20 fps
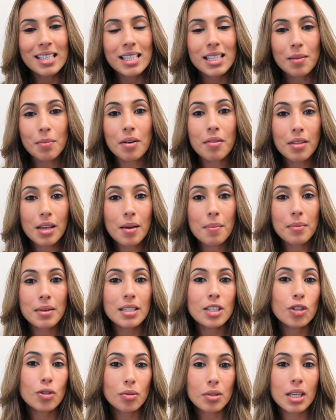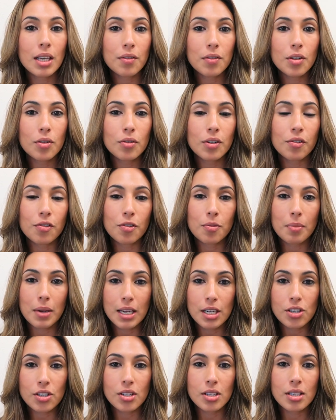some of them do give you
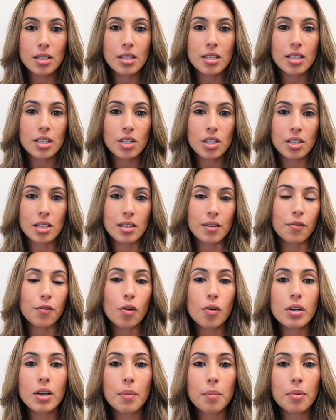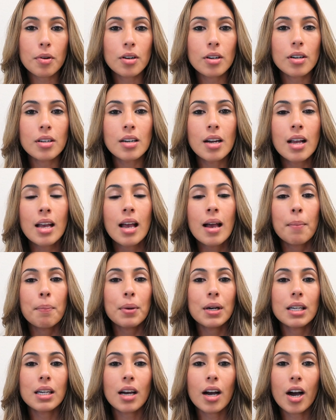information such as a phone number,
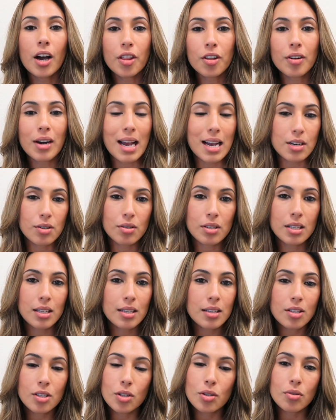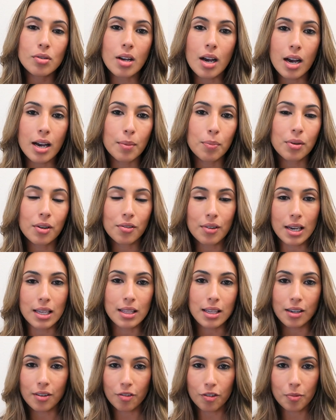but other addresses do not
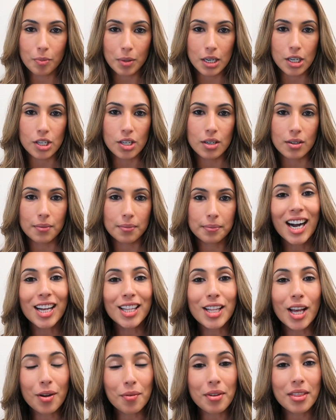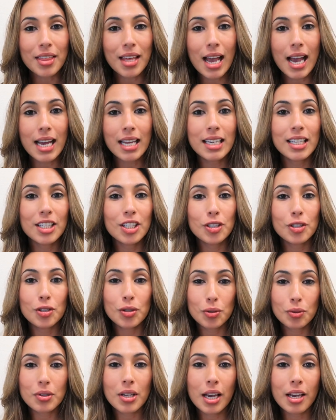provide that information. Along with that, you
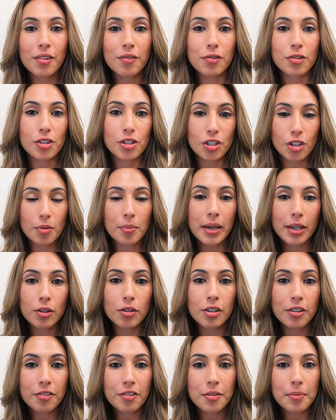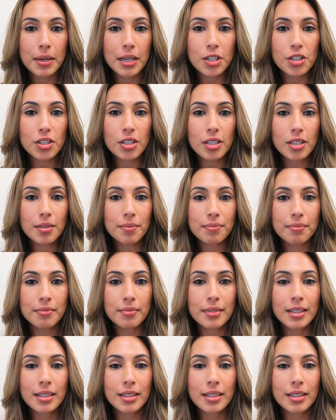do get for sale by owner information,